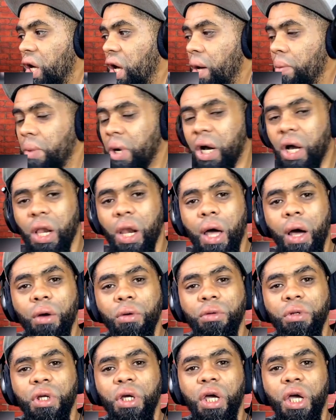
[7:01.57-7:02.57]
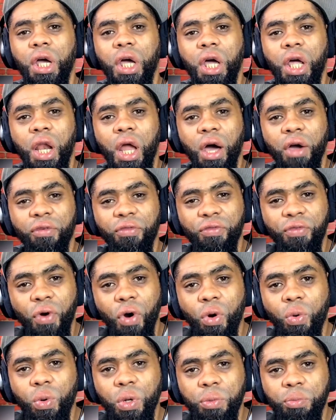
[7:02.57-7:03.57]
I'm a clown and I
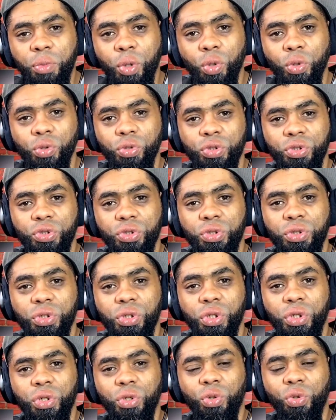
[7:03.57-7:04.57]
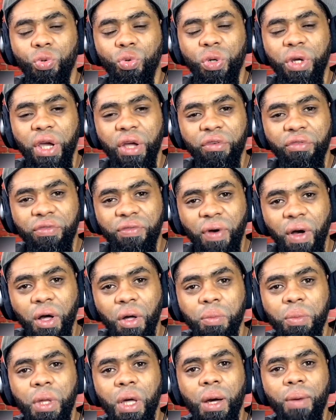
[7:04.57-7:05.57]
fuck with bulls. Who can fuck
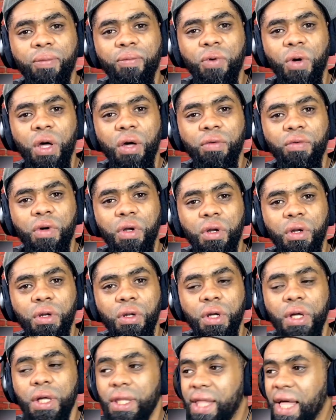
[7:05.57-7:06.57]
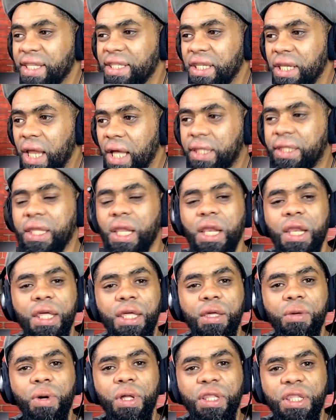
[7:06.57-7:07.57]
me up forever. That's
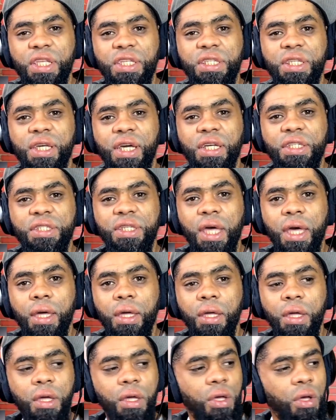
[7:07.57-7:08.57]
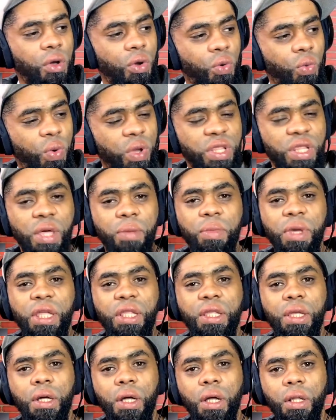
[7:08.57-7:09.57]
literally what these niggas say when they
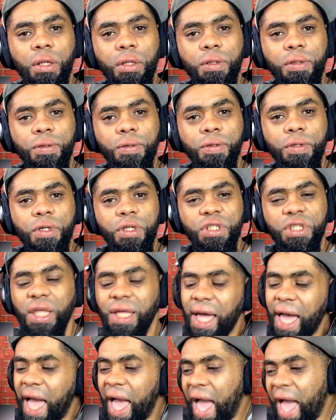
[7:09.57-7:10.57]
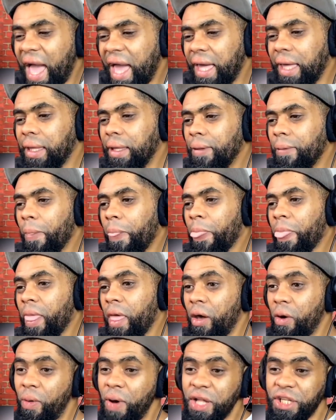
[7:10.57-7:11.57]
meet a girl. It's like, hi,
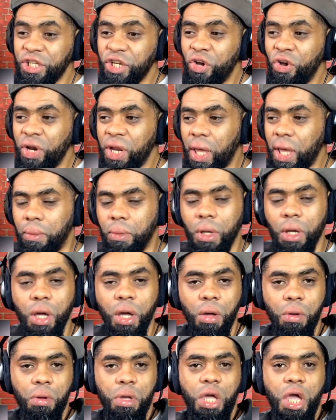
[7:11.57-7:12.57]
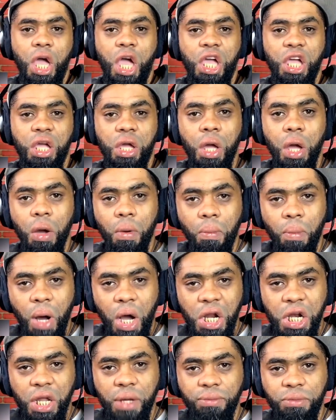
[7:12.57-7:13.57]
what's your name? Hey,
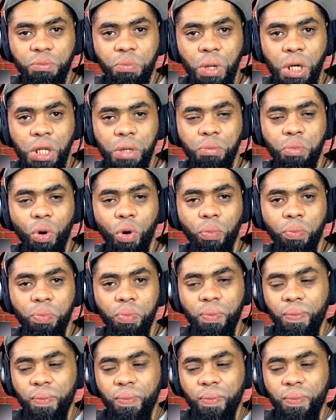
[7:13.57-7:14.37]
my name's Billy Bob.